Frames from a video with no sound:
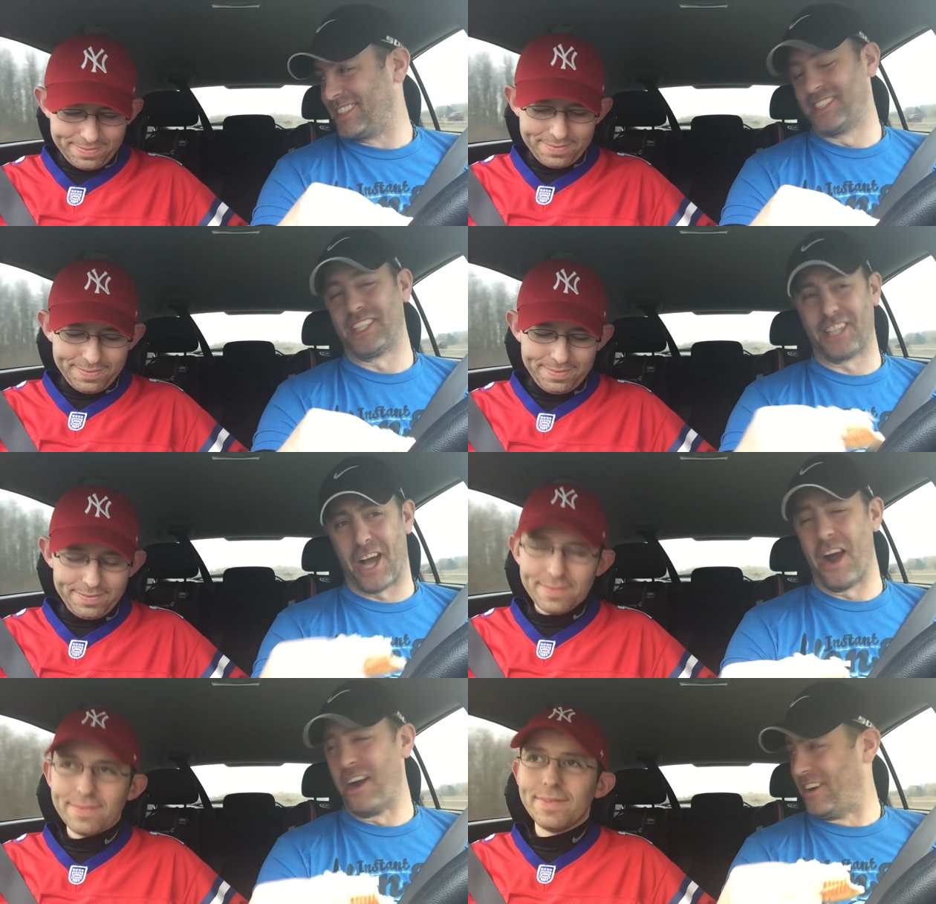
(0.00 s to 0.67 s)
Speaker 1: he's a
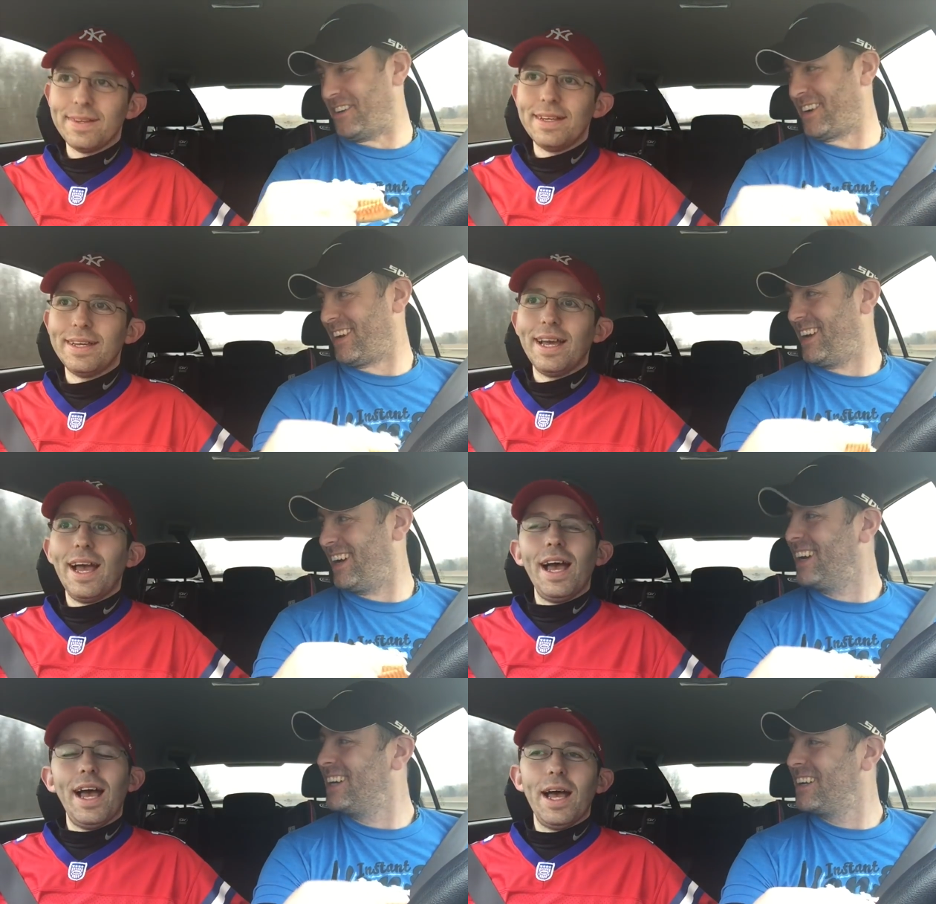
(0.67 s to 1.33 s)
guard.
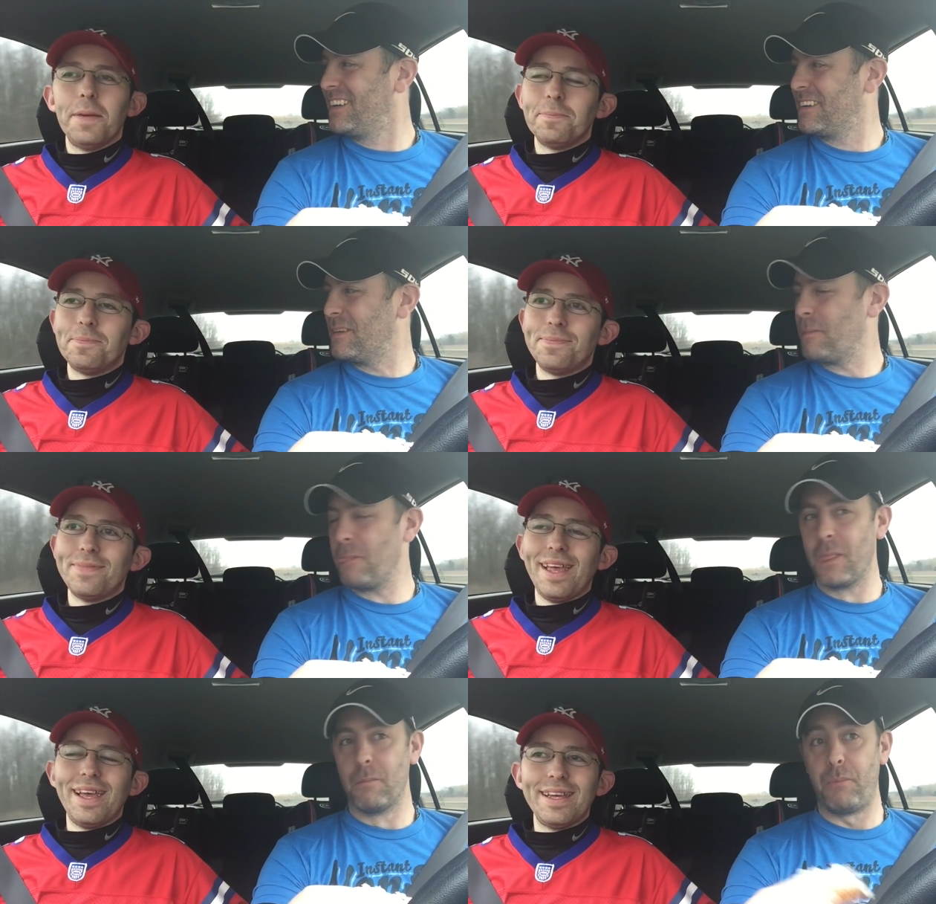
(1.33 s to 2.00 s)

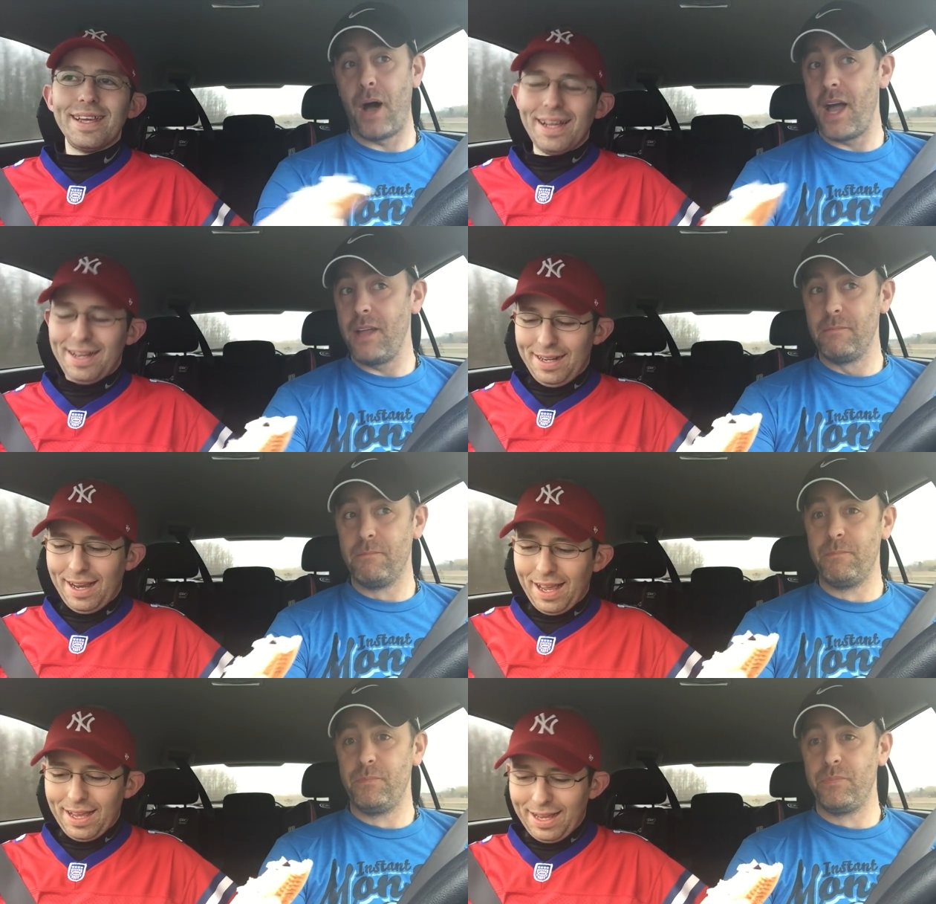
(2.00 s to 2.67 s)
But
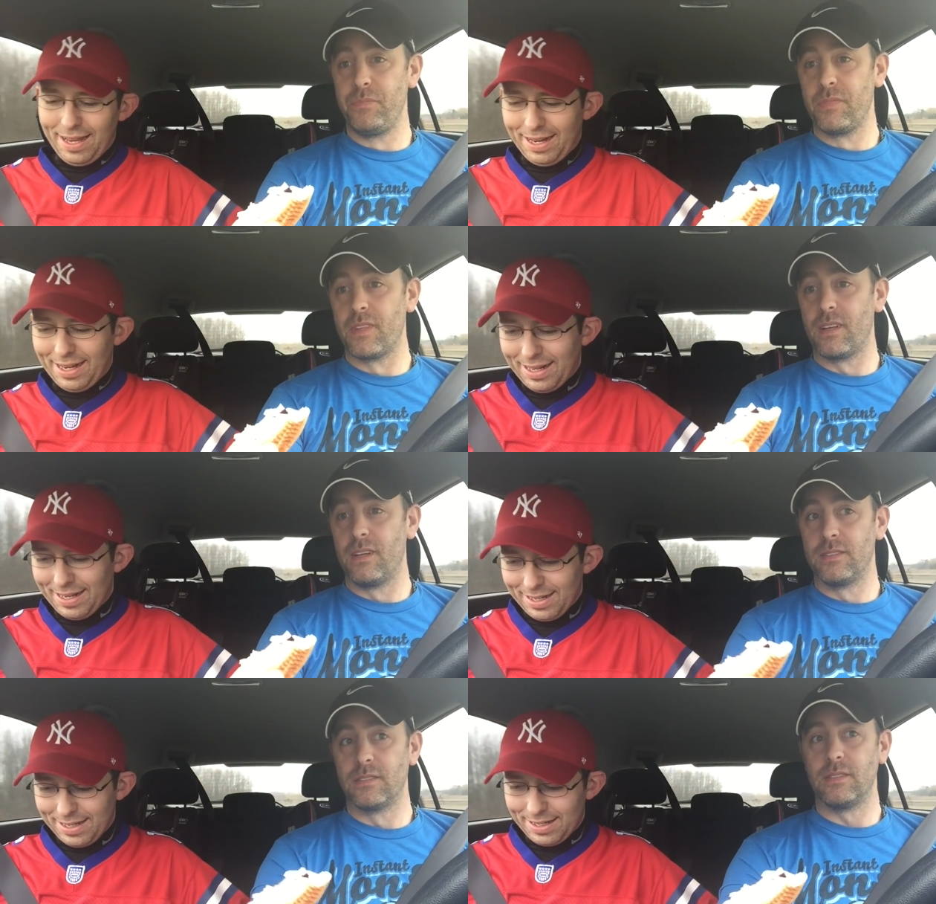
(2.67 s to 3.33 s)

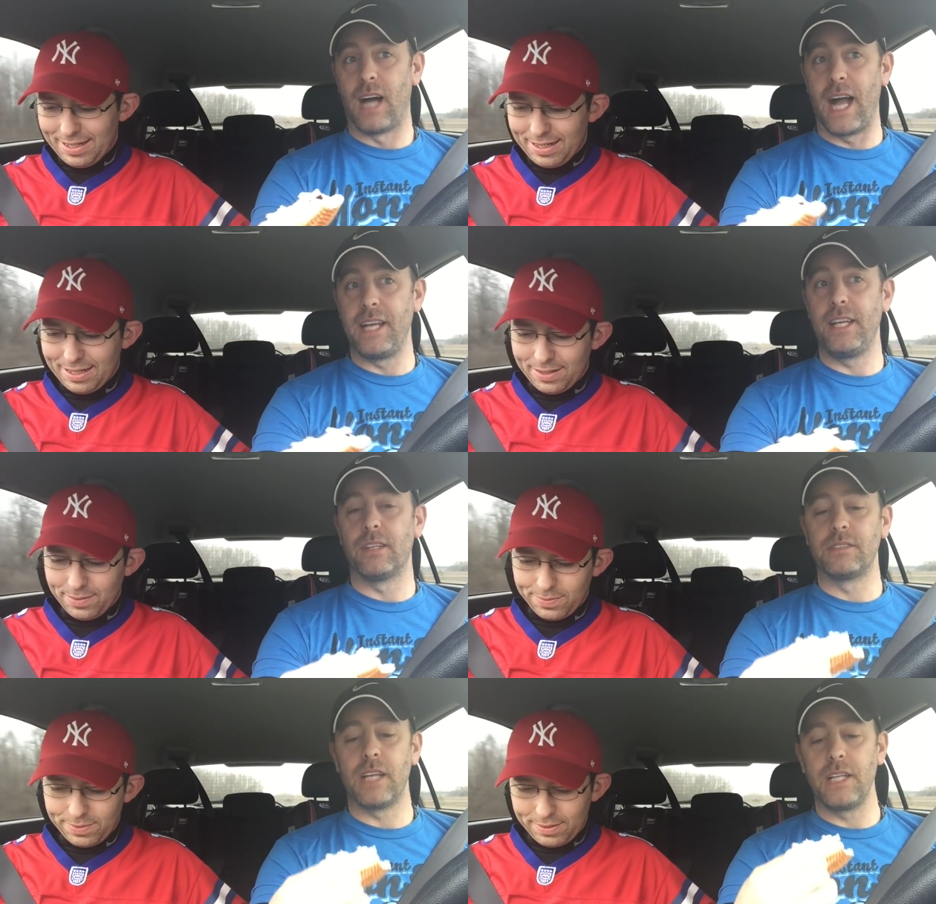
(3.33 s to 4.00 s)

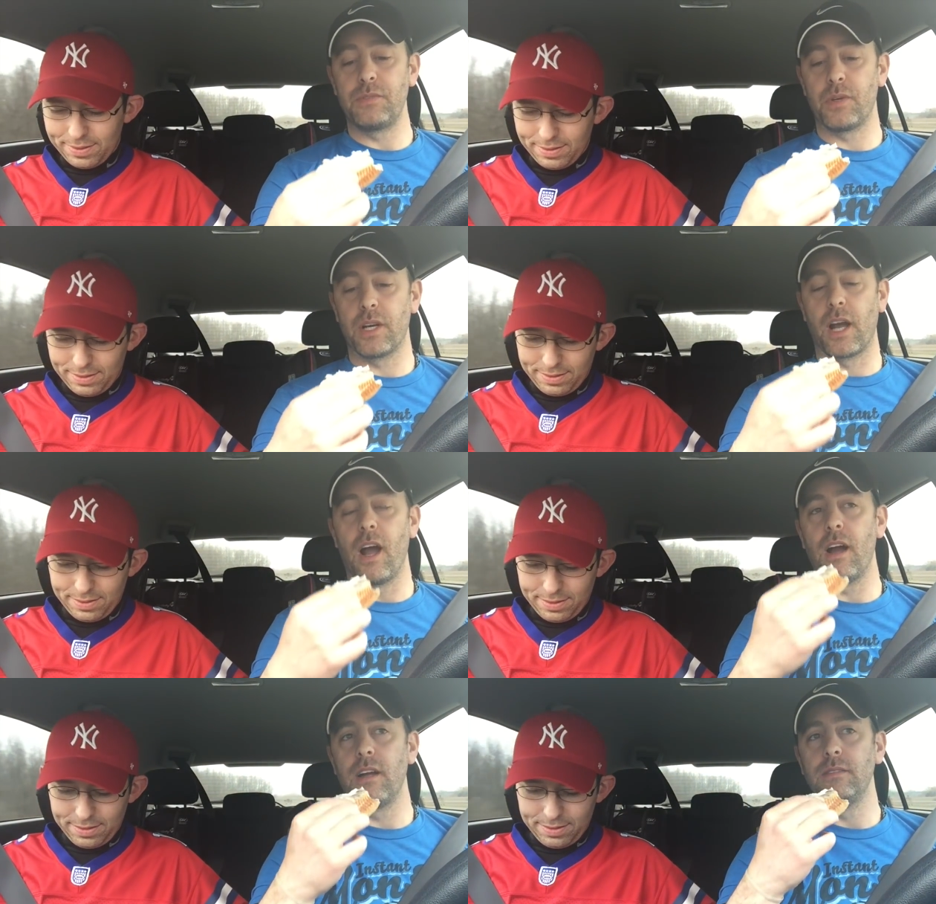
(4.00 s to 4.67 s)
ideal size for a
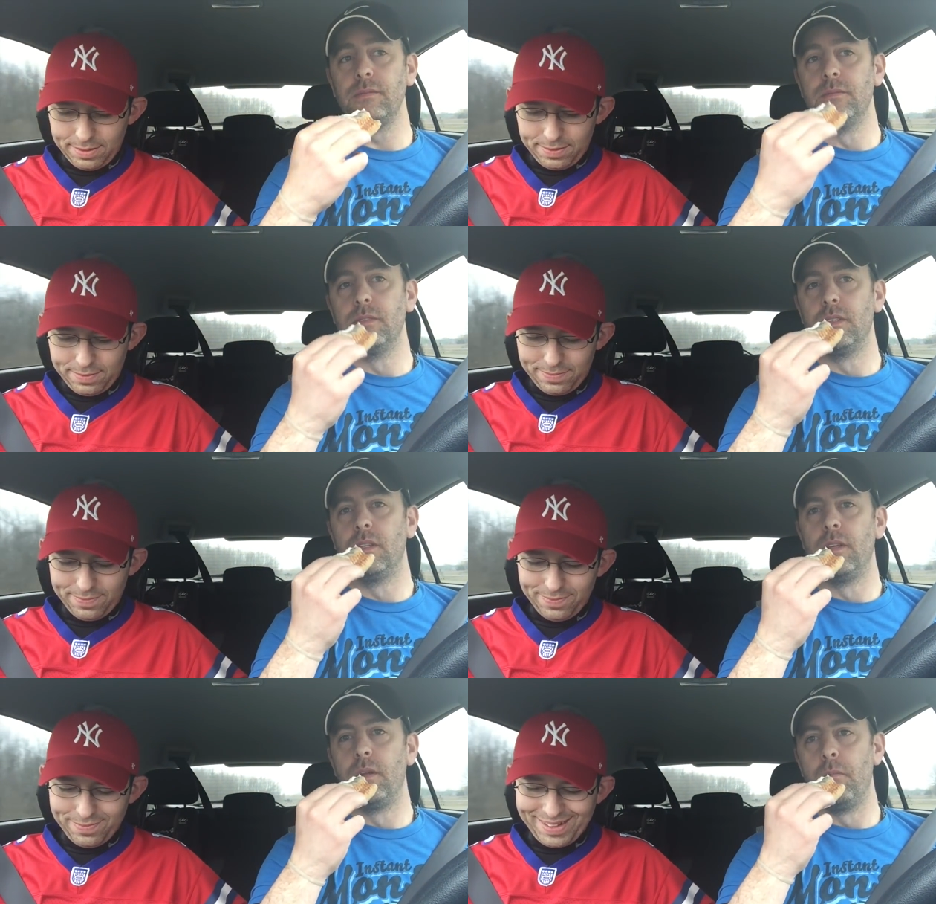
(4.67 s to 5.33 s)
guard.
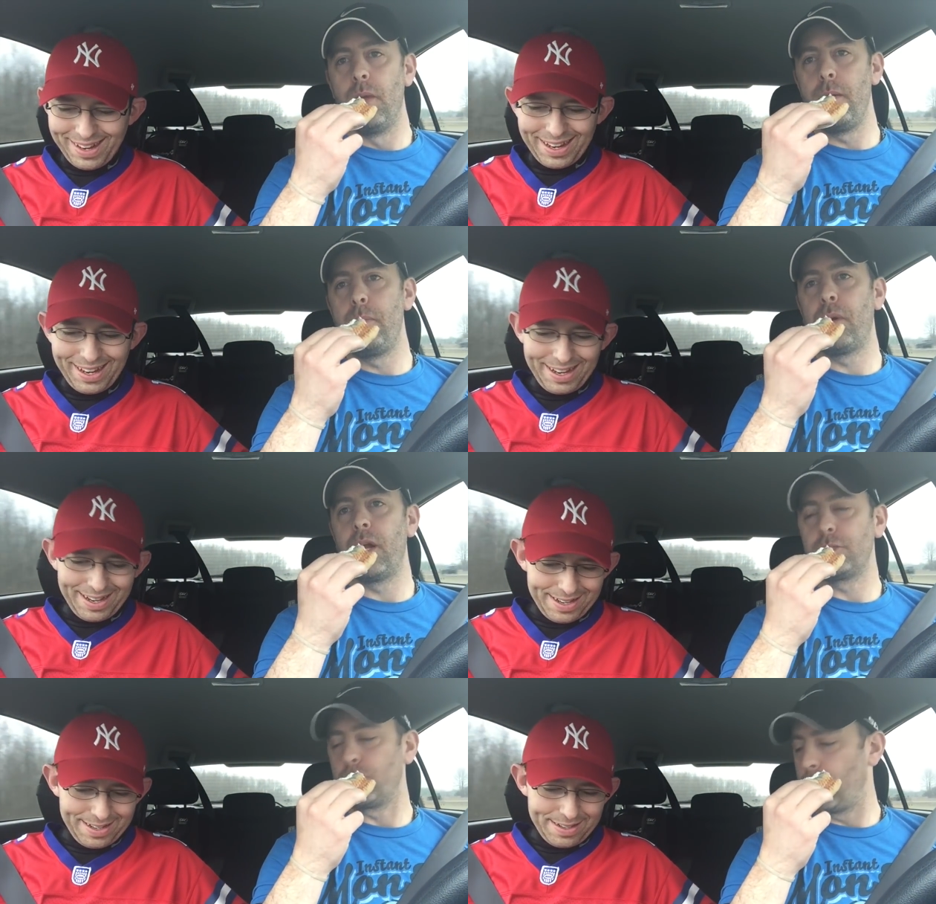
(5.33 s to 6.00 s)
Maybe put on